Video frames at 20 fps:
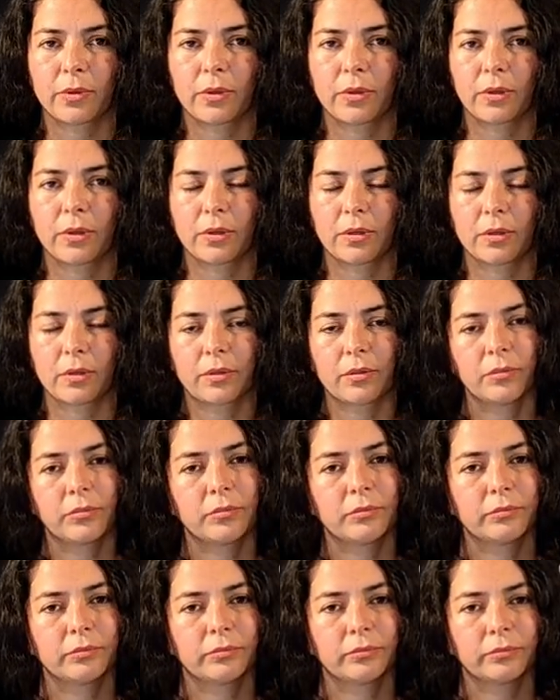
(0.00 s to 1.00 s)

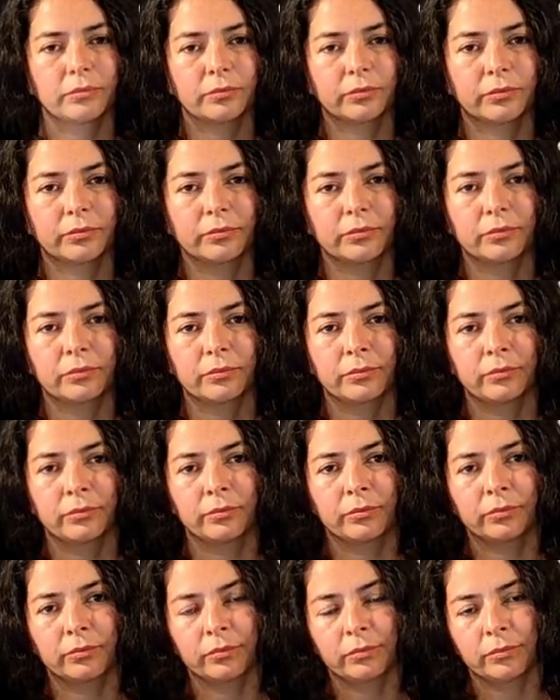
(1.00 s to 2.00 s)

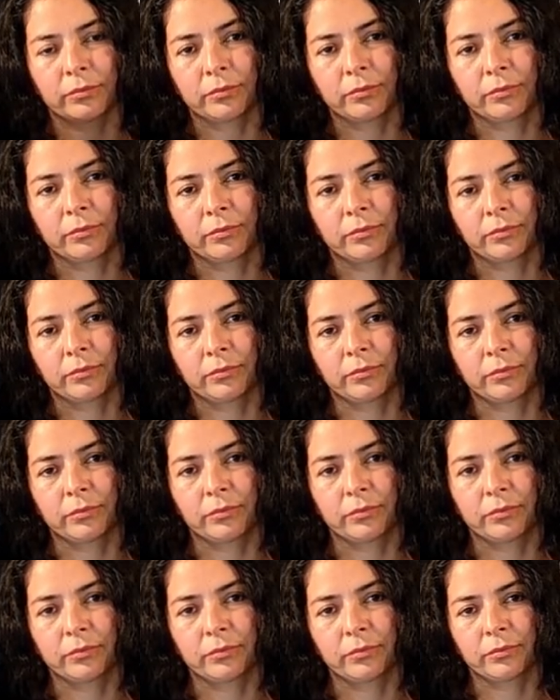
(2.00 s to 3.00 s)

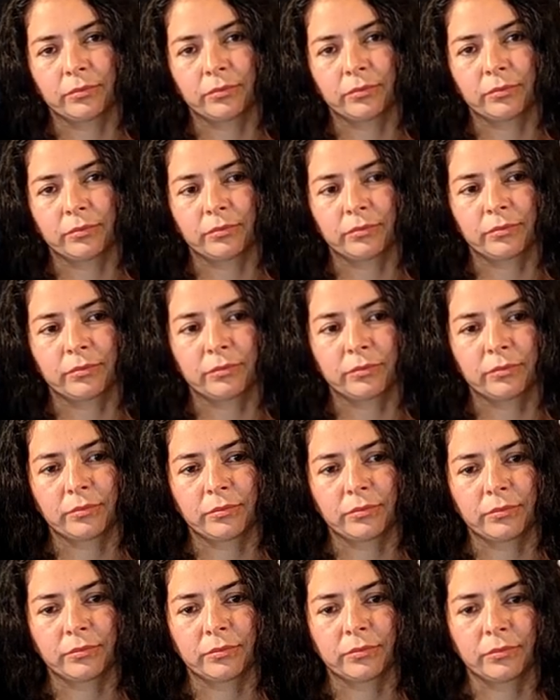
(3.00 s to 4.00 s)

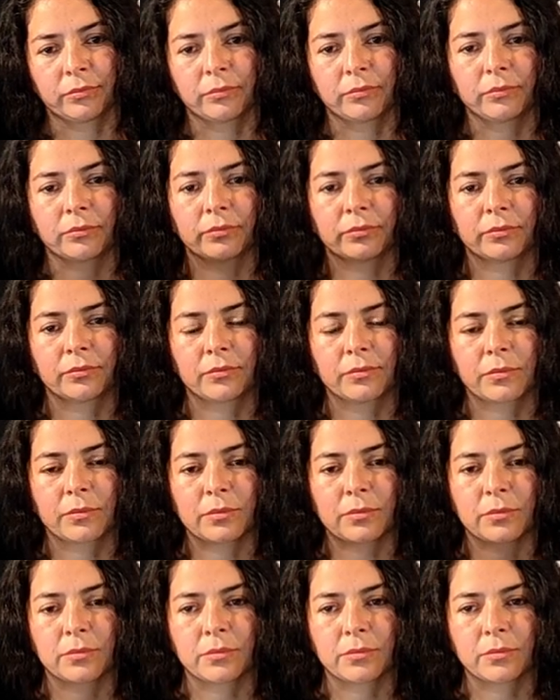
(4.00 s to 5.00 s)

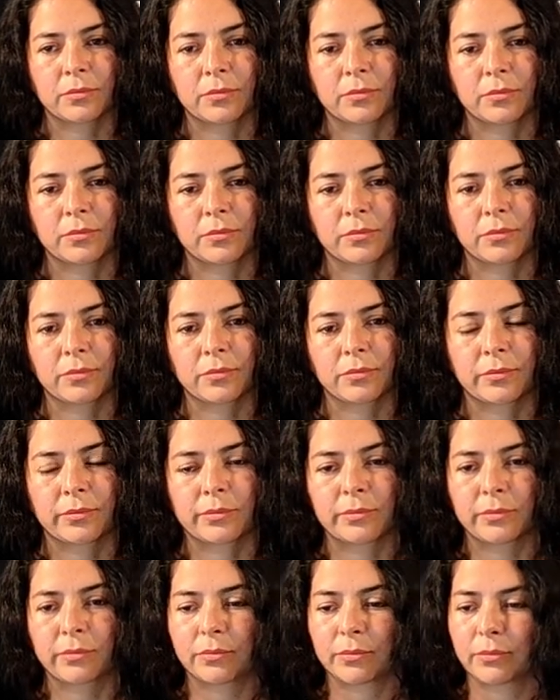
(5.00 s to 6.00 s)

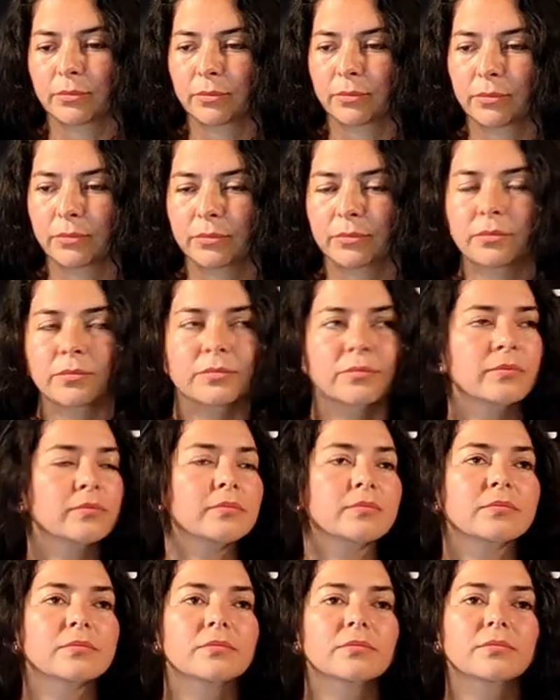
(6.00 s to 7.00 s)

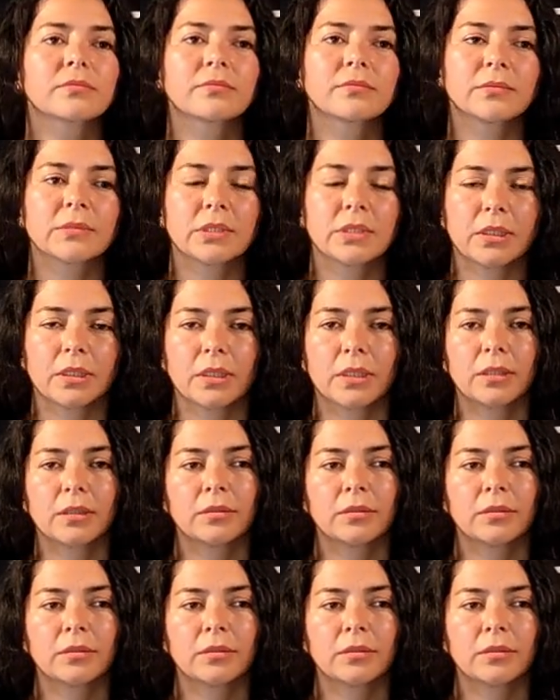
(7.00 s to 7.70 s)
(silent)